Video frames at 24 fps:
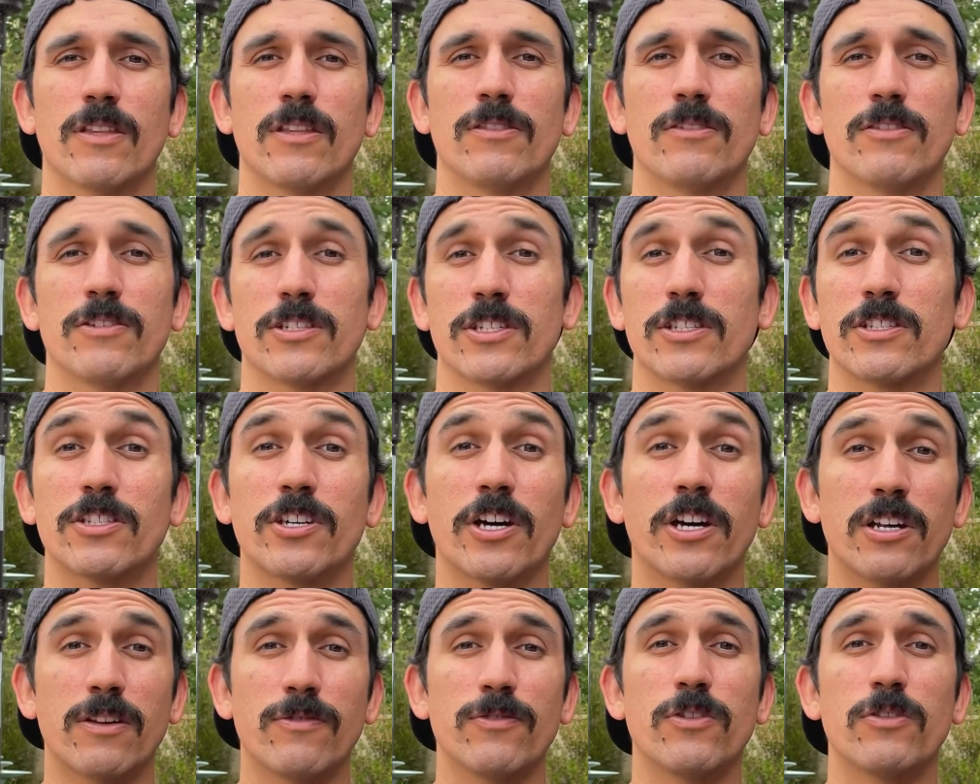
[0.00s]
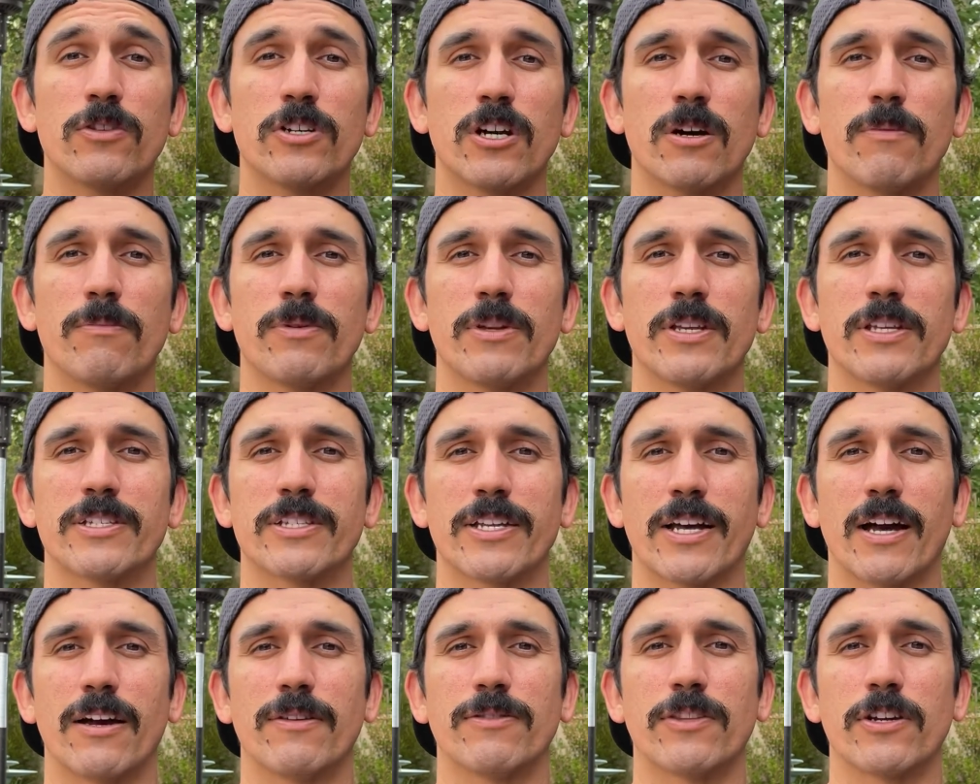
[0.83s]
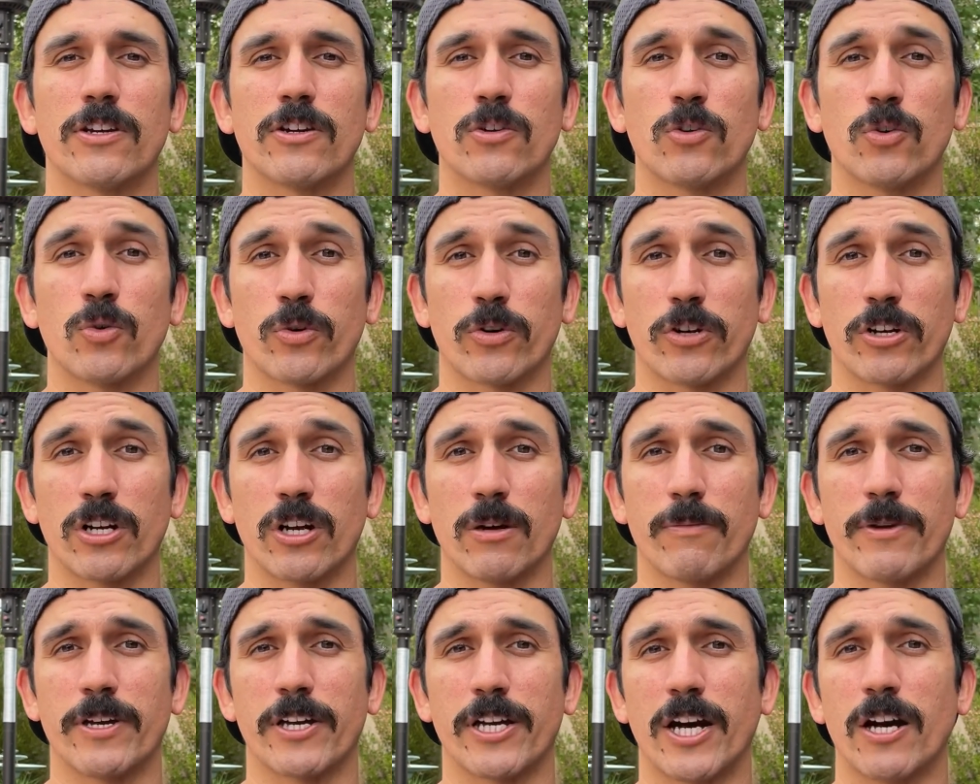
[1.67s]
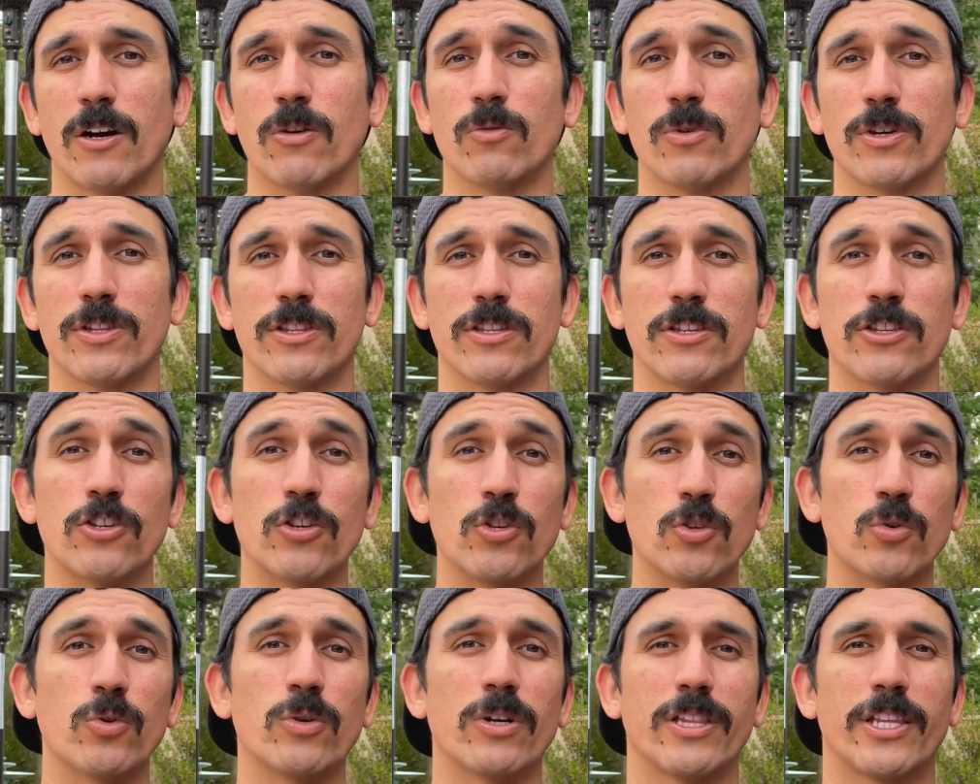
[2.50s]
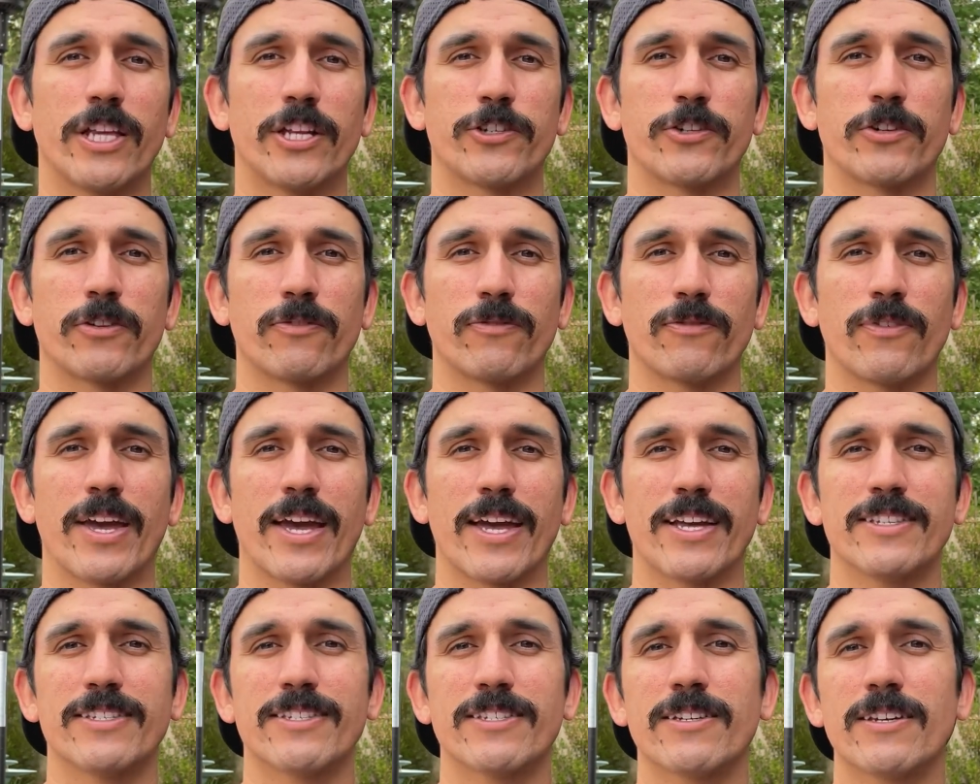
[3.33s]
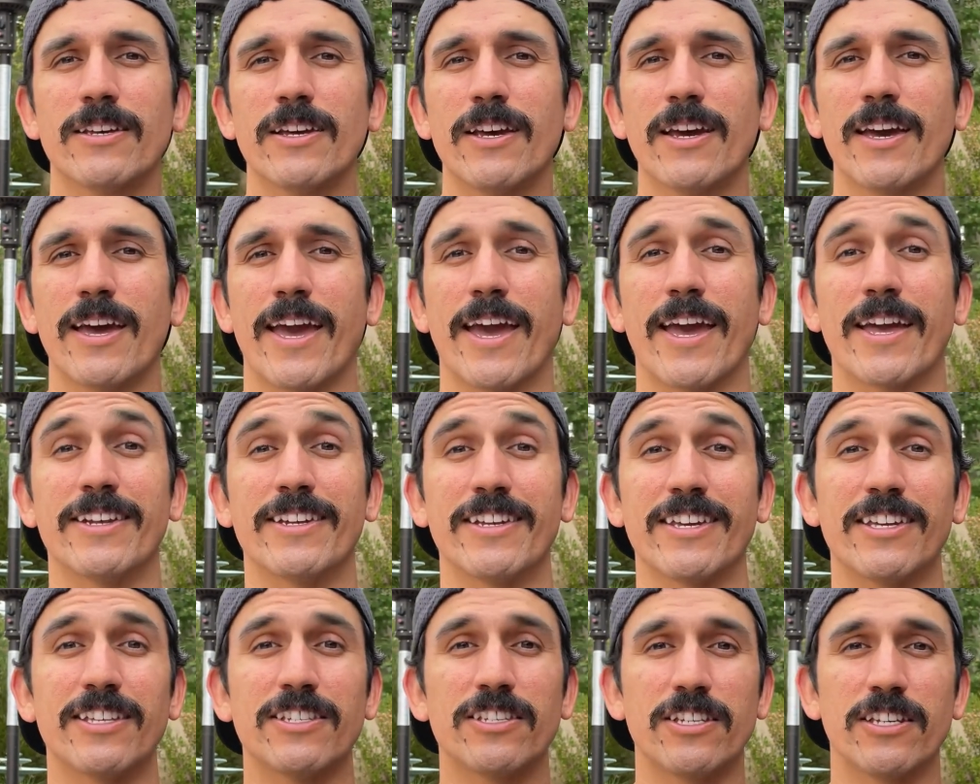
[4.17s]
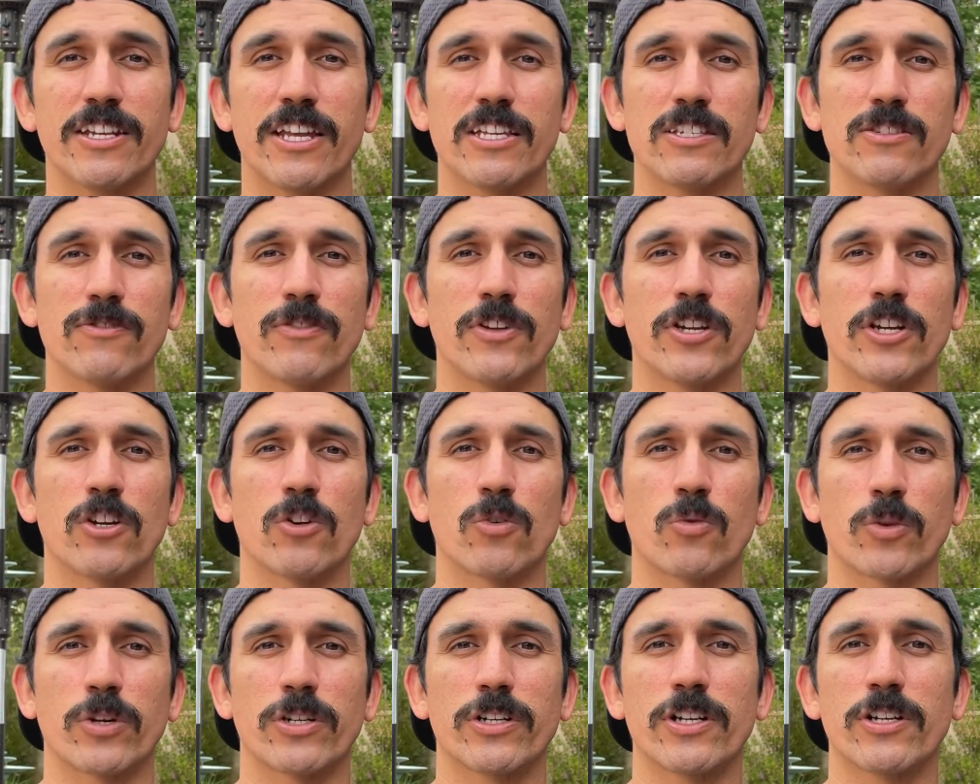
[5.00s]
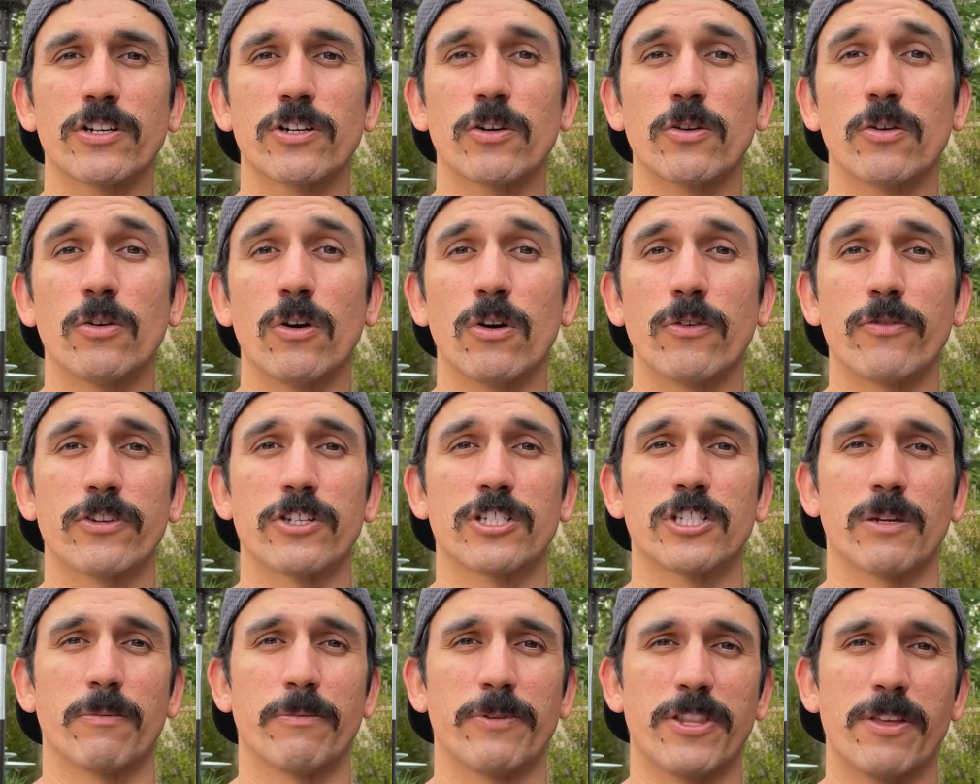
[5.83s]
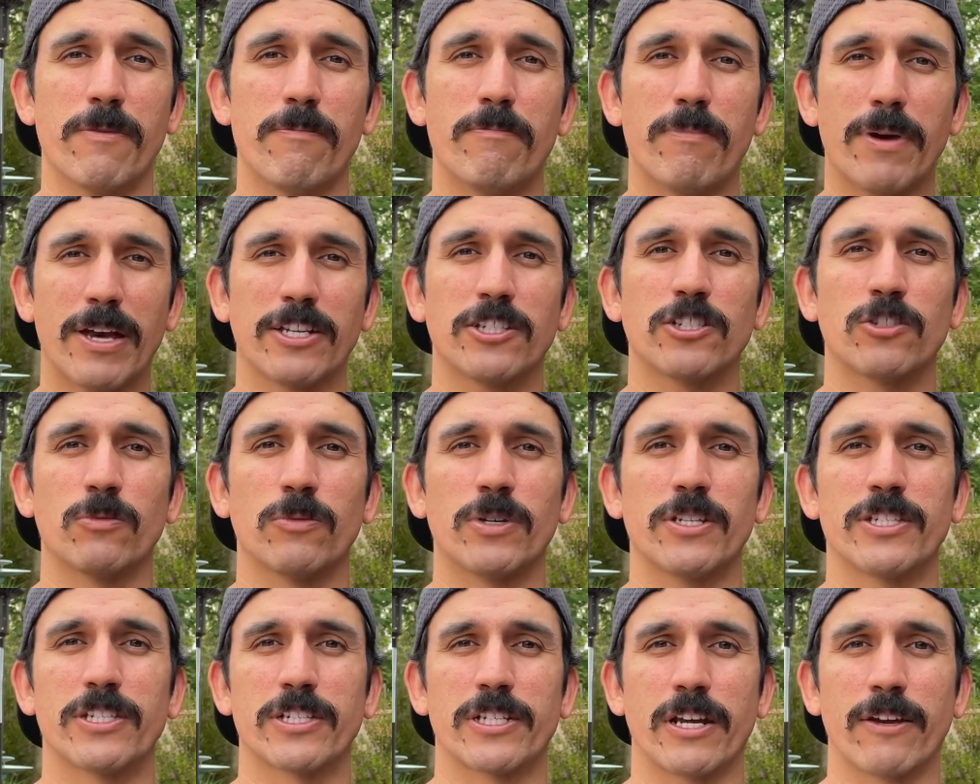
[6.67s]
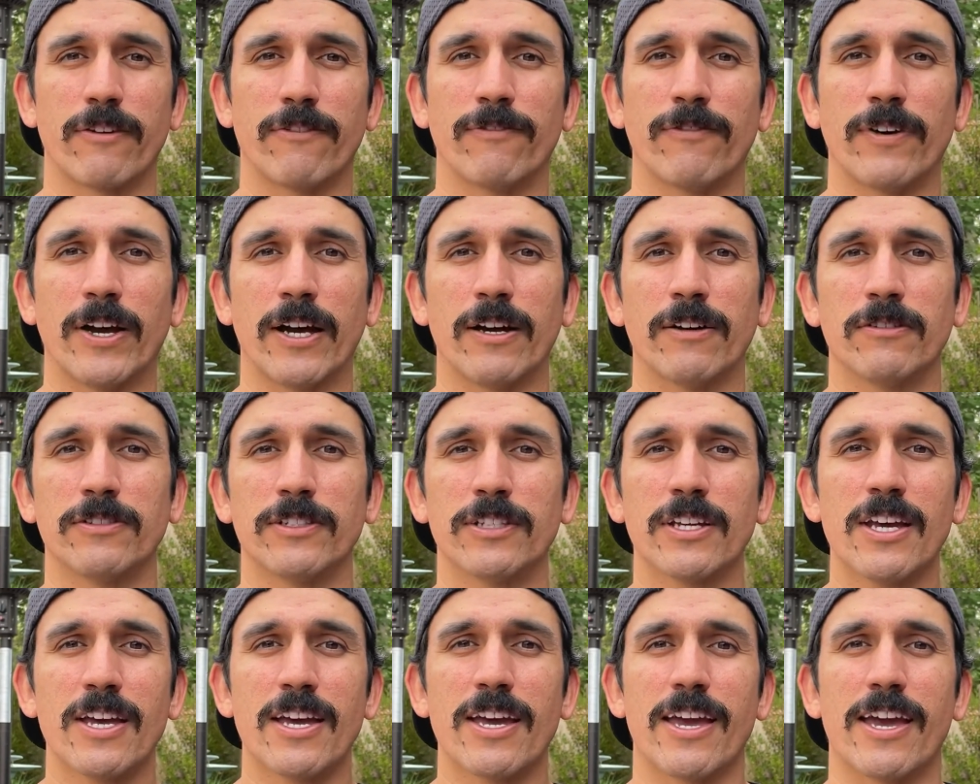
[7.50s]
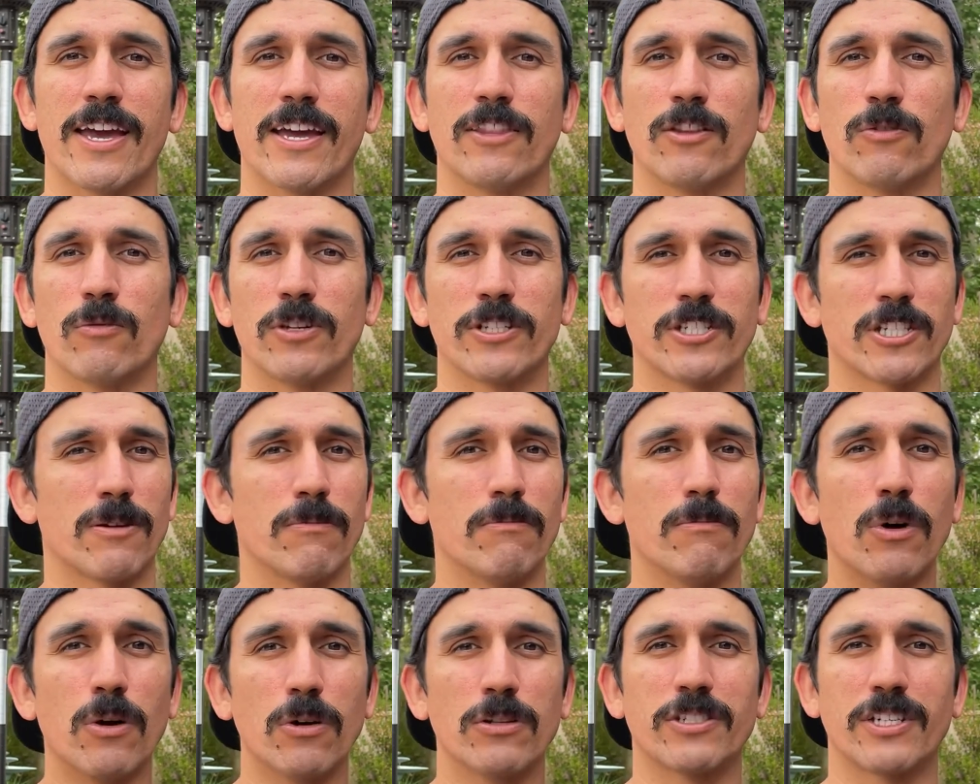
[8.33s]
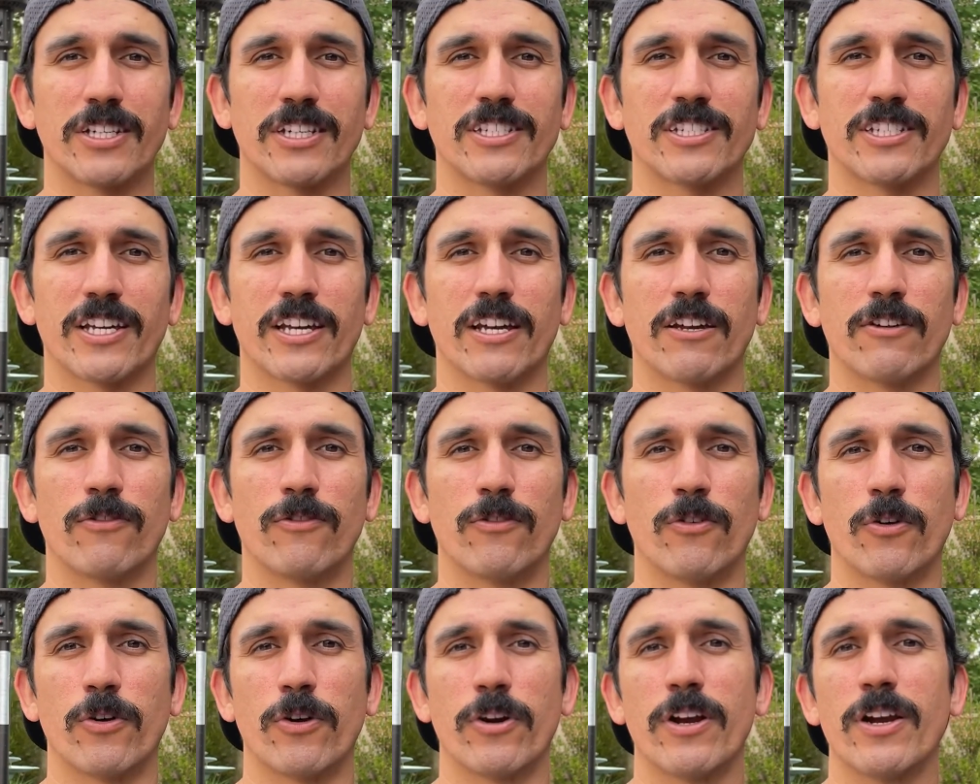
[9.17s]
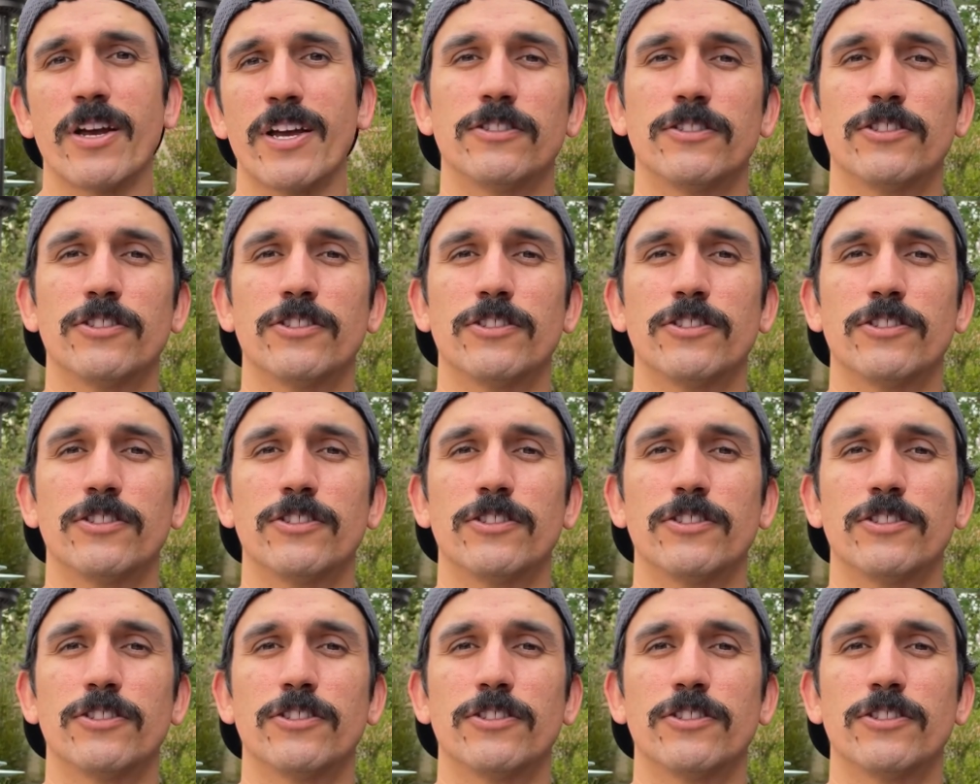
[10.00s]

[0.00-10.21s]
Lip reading: There's a ton of new companies out there who are coming out with new electric vans, and in today's video, we're going to go over some of the best ones that I found and the ones I'm most excited for.